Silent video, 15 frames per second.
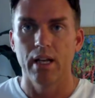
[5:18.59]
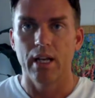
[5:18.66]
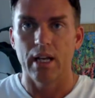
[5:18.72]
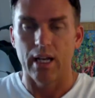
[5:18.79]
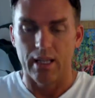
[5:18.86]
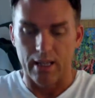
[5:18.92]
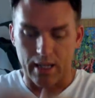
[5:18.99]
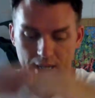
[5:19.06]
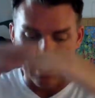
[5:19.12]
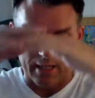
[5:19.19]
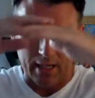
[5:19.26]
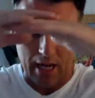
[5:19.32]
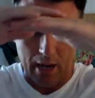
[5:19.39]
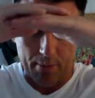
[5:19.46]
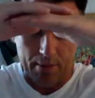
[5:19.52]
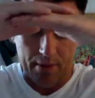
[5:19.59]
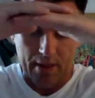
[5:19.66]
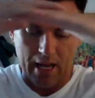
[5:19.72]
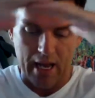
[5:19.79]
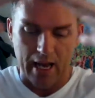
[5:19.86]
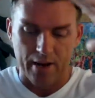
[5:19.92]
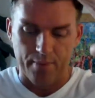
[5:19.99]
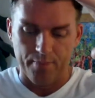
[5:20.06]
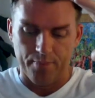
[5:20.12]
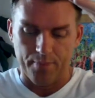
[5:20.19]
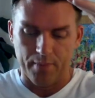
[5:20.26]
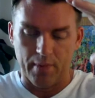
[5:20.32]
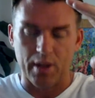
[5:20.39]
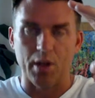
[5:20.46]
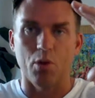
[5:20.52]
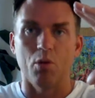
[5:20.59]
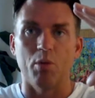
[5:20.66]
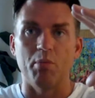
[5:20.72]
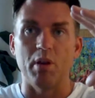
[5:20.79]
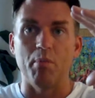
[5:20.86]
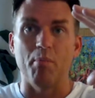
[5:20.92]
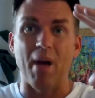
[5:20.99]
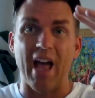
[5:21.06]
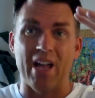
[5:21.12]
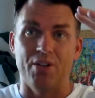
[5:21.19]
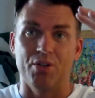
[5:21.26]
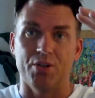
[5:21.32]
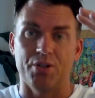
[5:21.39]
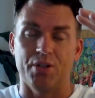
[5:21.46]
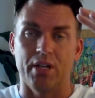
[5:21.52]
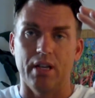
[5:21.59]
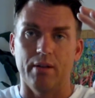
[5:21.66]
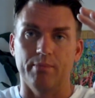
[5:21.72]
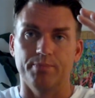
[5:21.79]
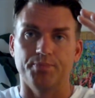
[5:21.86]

and then on top of that there would be badger skin.